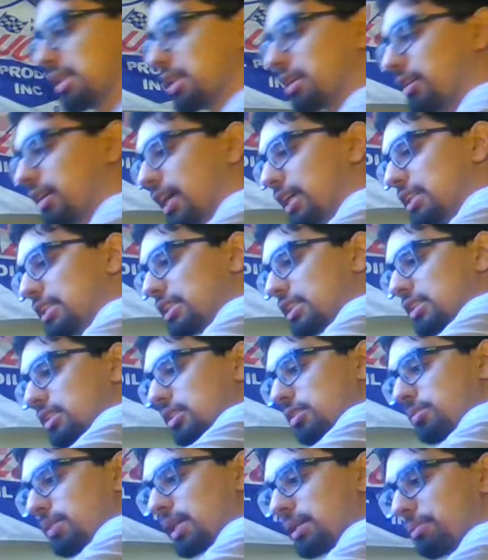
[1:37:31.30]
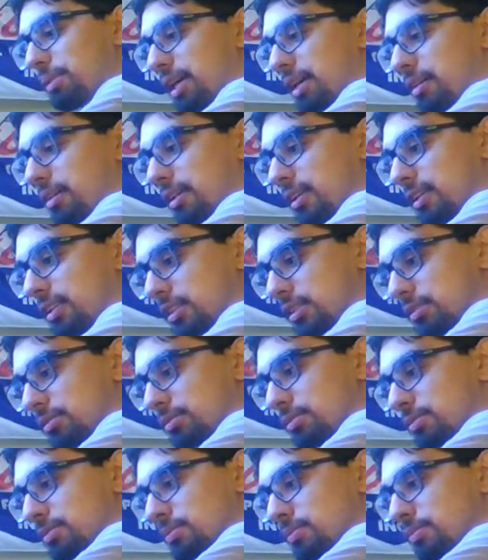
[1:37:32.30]
their engines do make power, so
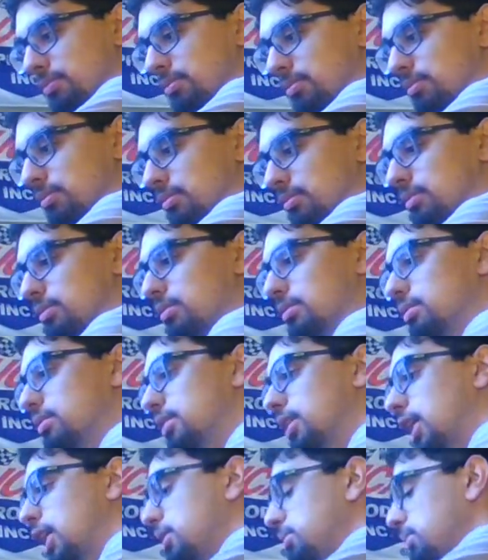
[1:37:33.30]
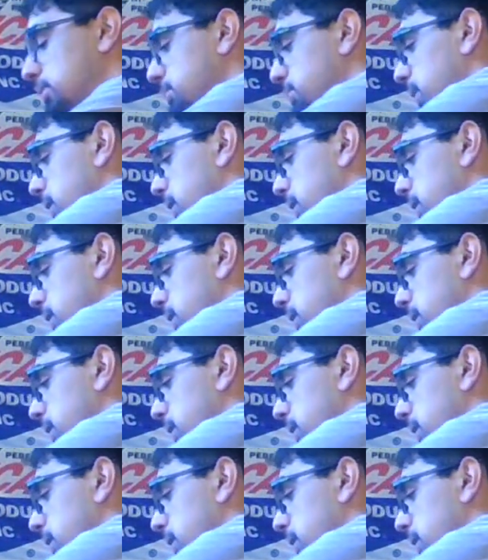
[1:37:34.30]
not as much